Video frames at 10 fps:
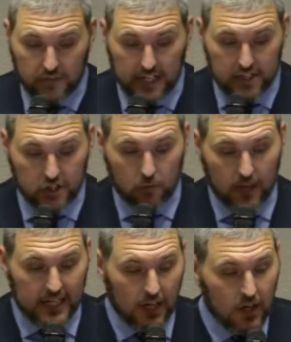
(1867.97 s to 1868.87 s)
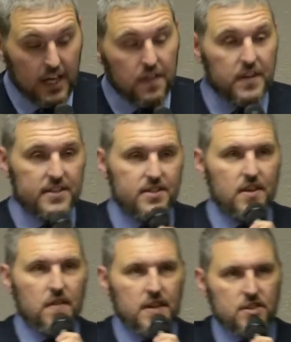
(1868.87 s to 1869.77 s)
of a nation right now. This
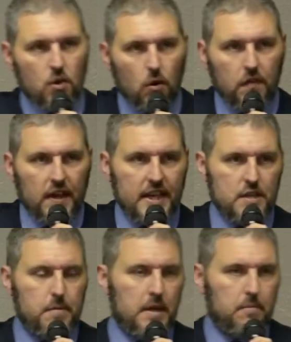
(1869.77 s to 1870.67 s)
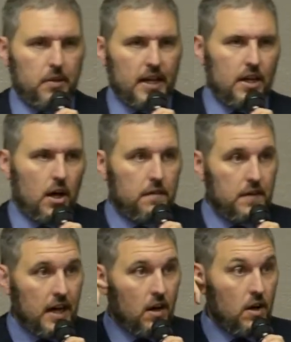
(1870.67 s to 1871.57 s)
this whole thing is being played off
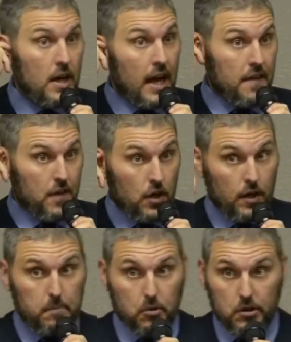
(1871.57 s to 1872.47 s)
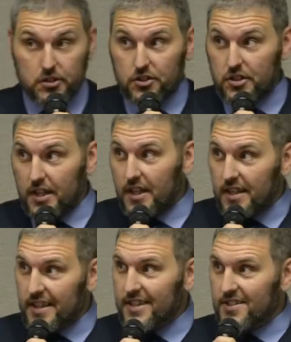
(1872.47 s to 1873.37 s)
now, and they're going to push
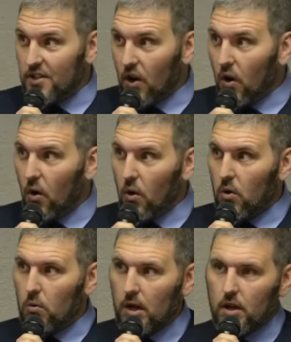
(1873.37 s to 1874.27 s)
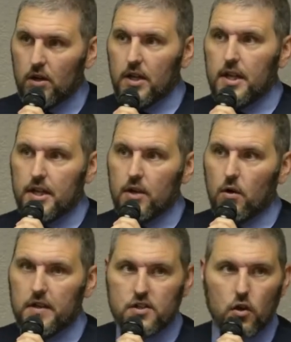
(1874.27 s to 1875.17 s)
this whole well, you
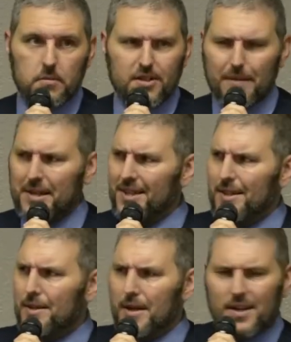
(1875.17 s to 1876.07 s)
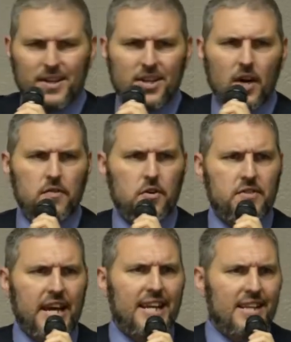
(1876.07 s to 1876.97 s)
know, this is, I mean the, the governor
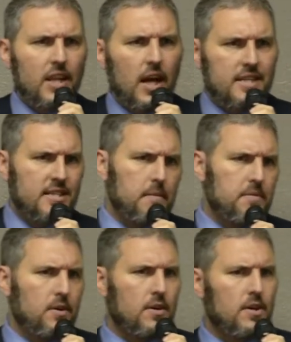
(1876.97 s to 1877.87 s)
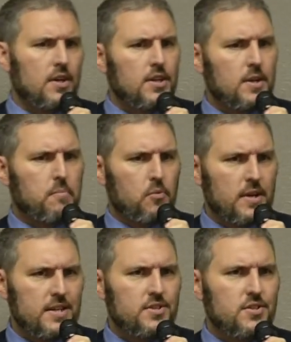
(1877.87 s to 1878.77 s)
Dayton lights up the the
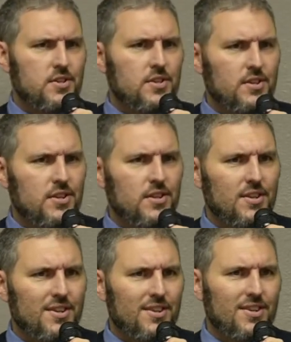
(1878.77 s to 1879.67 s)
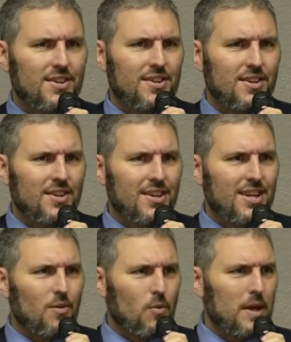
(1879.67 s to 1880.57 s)
bridge
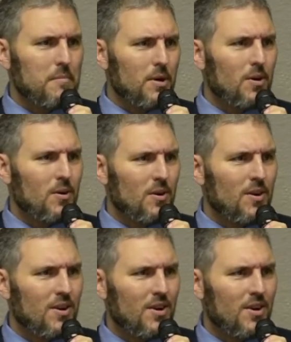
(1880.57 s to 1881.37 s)
in a rainbow